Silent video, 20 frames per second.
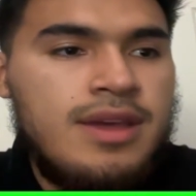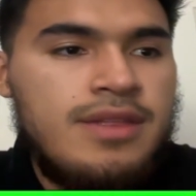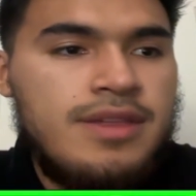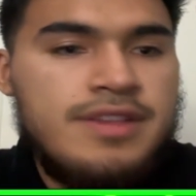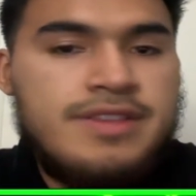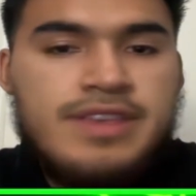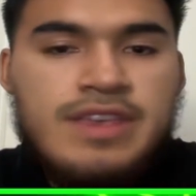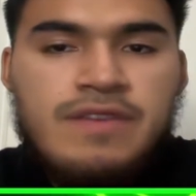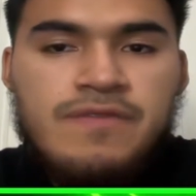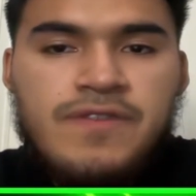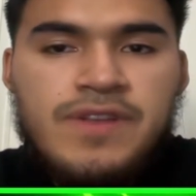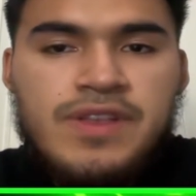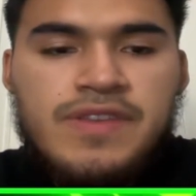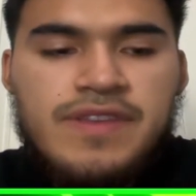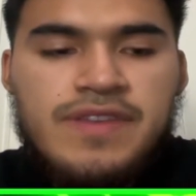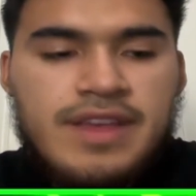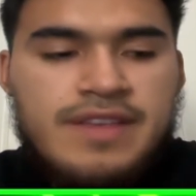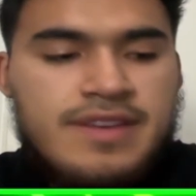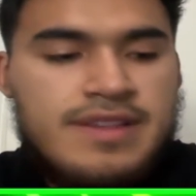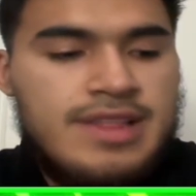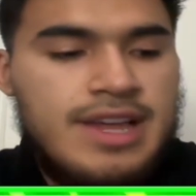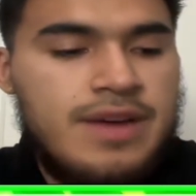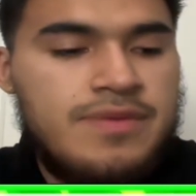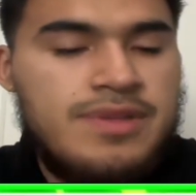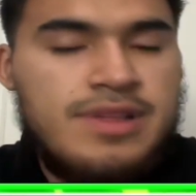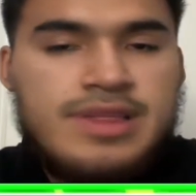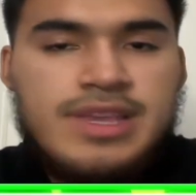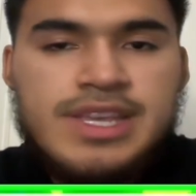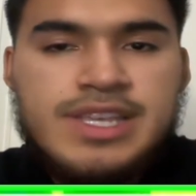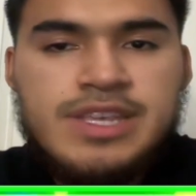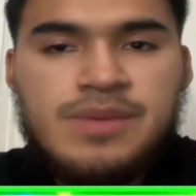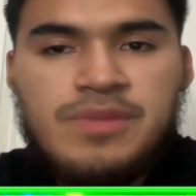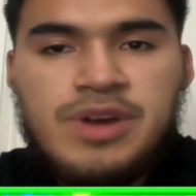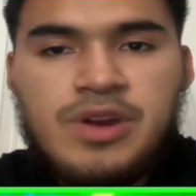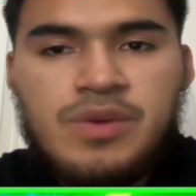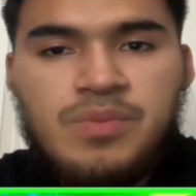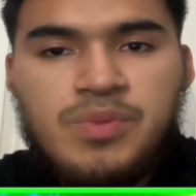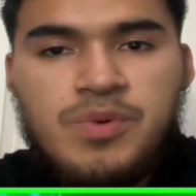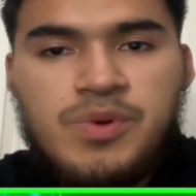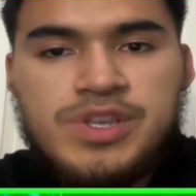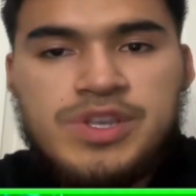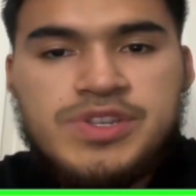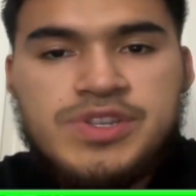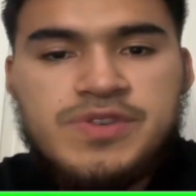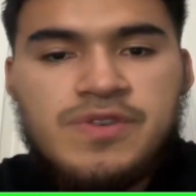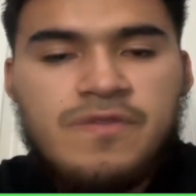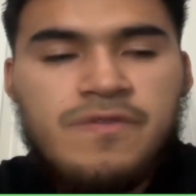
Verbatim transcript: the defense that's allowed the least amount of points so